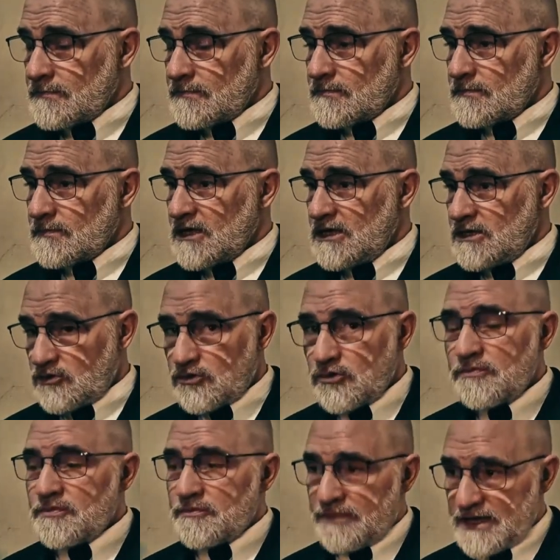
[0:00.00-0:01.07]
in
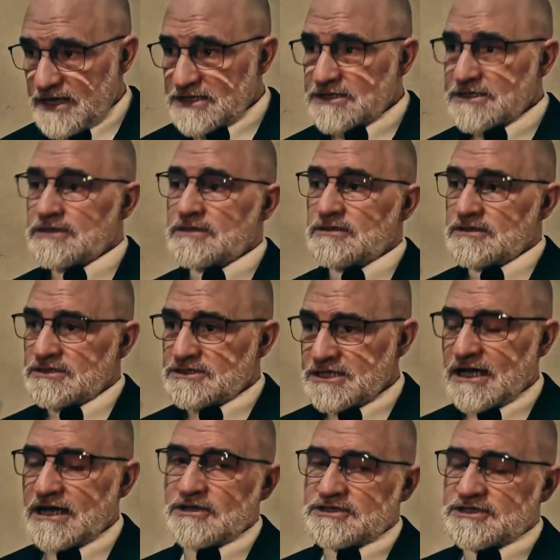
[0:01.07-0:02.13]
group-based
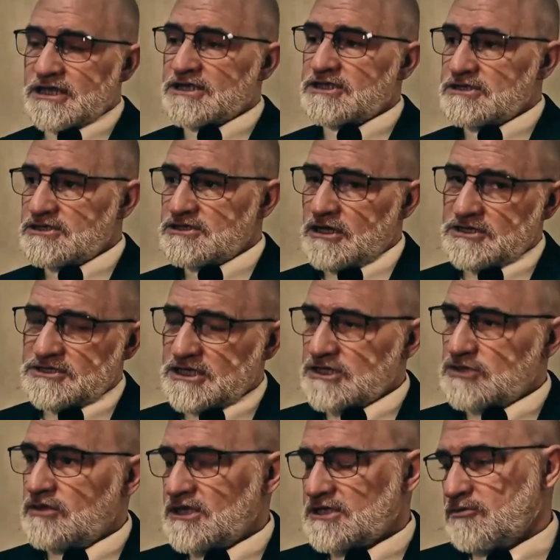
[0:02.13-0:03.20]
child
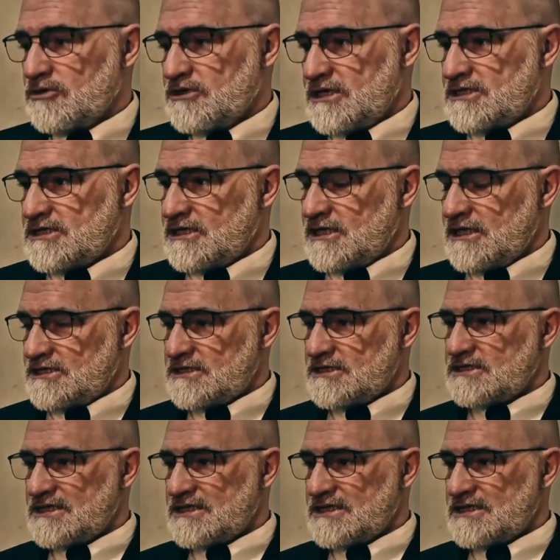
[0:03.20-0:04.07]
sexual exploitation cases.